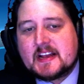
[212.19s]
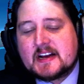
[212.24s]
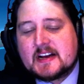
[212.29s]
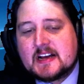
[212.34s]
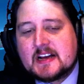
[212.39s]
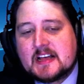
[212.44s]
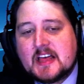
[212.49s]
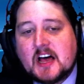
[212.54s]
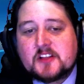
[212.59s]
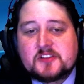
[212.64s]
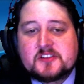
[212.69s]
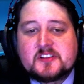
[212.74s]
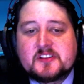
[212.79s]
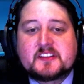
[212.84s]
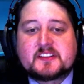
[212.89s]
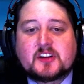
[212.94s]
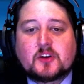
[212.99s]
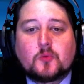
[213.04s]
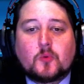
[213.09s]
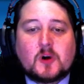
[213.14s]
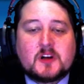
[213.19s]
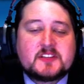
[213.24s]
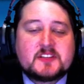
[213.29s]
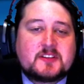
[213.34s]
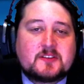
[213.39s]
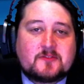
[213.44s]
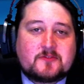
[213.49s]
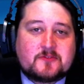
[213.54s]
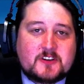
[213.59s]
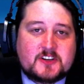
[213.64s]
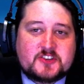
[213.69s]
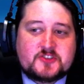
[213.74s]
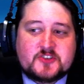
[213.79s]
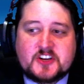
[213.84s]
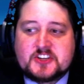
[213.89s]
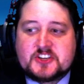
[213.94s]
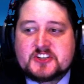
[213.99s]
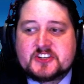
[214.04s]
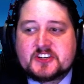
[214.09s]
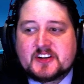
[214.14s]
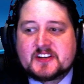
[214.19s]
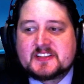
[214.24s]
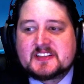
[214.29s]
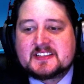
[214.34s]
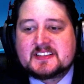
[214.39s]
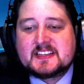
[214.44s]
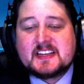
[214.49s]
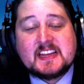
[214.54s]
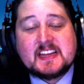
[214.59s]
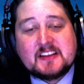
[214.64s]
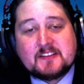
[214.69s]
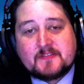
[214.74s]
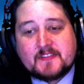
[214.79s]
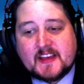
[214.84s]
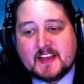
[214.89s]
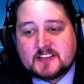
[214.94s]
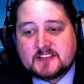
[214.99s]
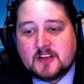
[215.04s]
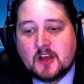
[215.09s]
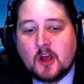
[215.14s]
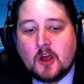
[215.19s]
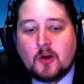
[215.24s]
uh, other than that there was some frustration during the seeding phase.